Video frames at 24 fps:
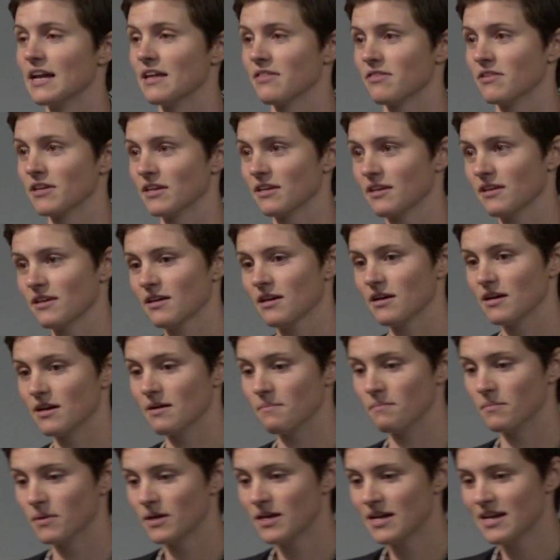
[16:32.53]
I think
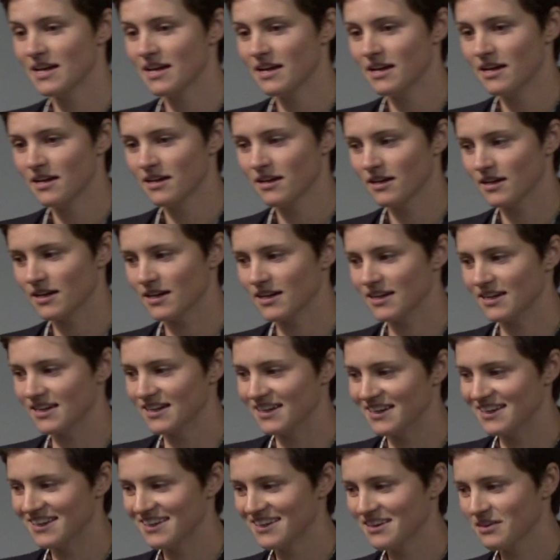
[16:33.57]
um,
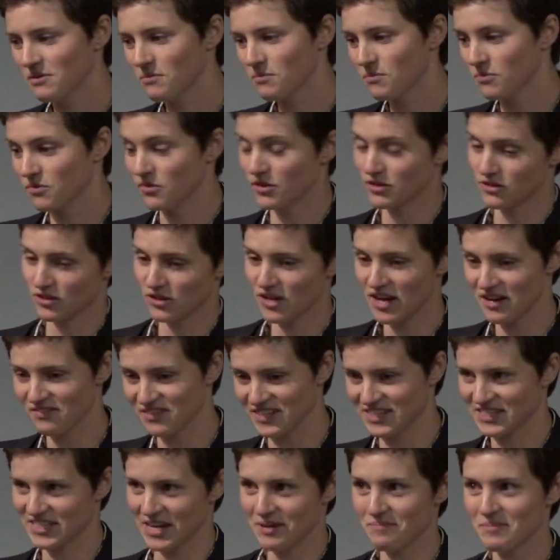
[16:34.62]
uh, there's a lot of
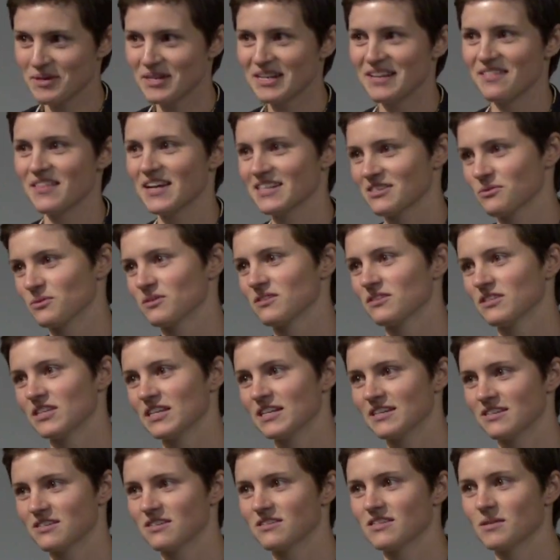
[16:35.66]
excitement, and that's what's
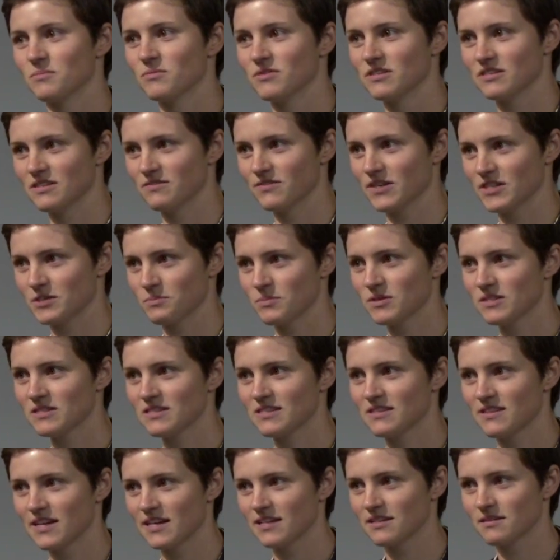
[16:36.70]
leading to some of these
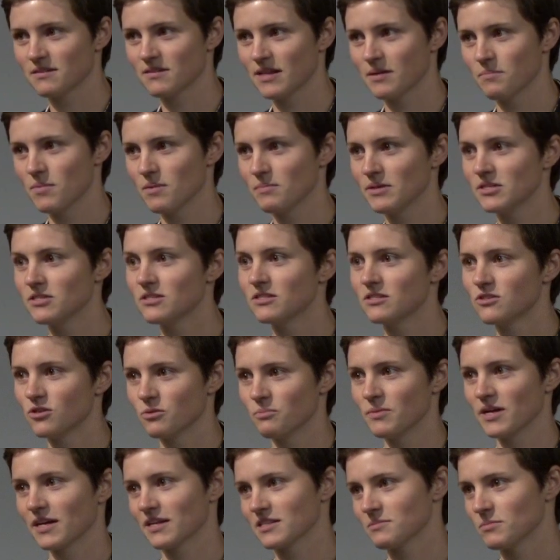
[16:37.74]
investments that, that maybe don't
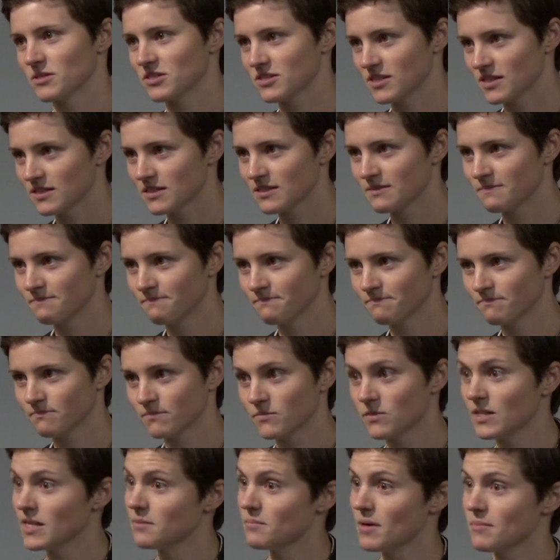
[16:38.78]
make as much sense,
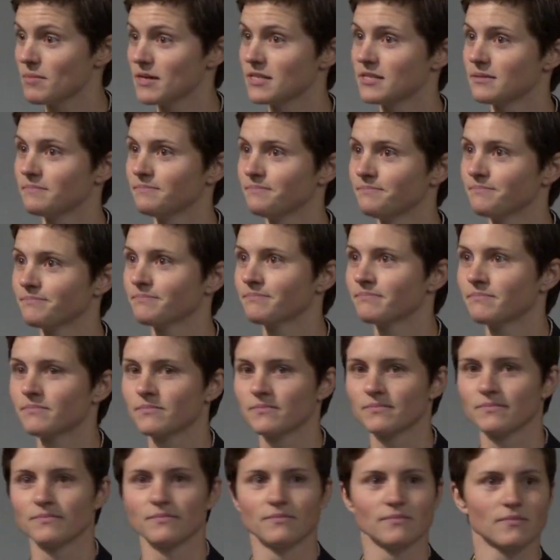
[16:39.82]
in my mind.
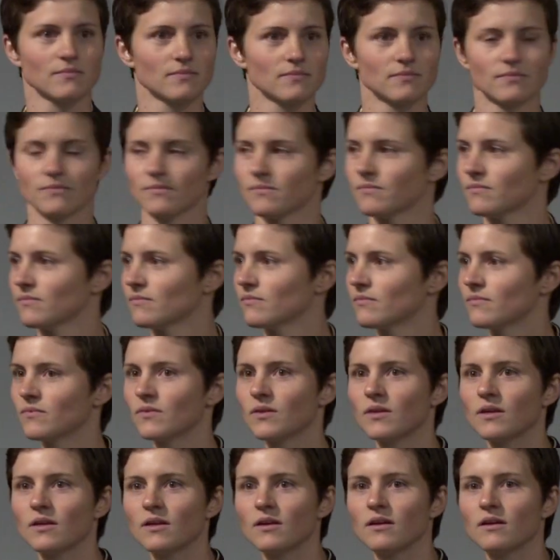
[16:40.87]
I think we have an
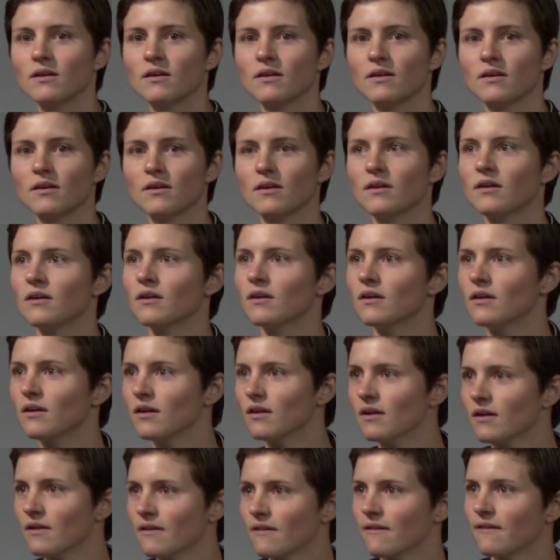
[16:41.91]
audience question up in the back.
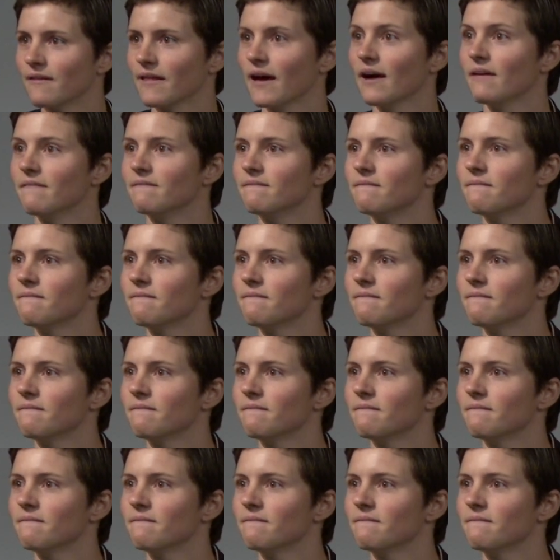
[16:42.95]
Yeah.